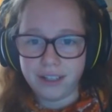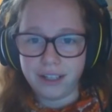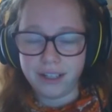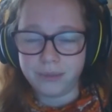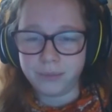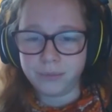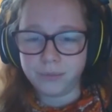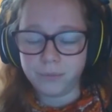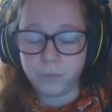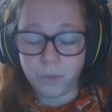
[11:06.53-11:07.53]

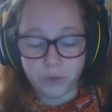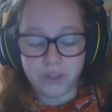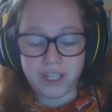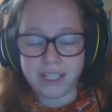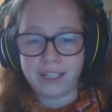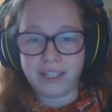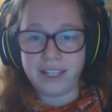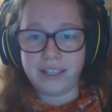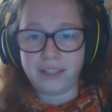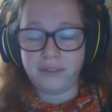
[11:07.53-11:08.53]
One reason
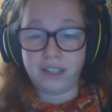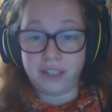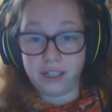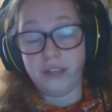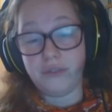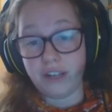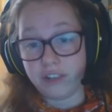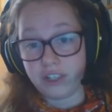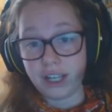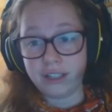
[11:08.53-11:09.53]
is the fact that I love
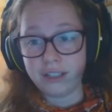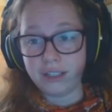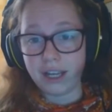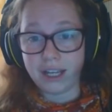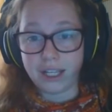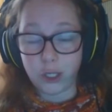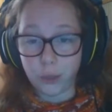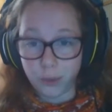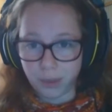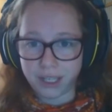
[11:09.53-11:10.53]
Darren Shan, and he got
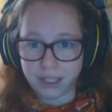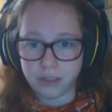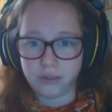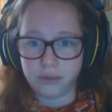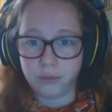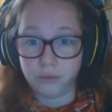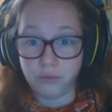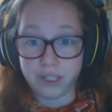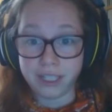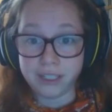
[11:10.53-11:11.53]
me back into
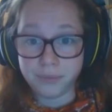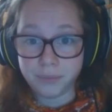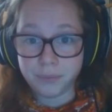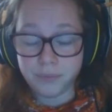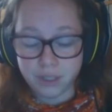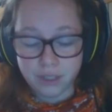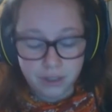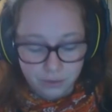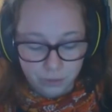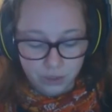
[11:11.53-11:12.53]
reading,
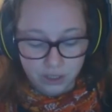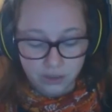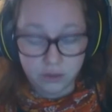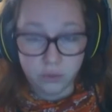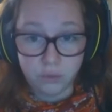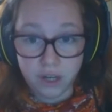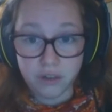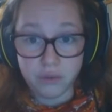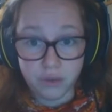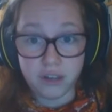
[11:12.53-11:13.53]
which is a
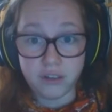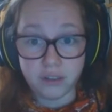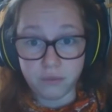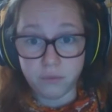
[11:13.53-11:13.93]
very, very,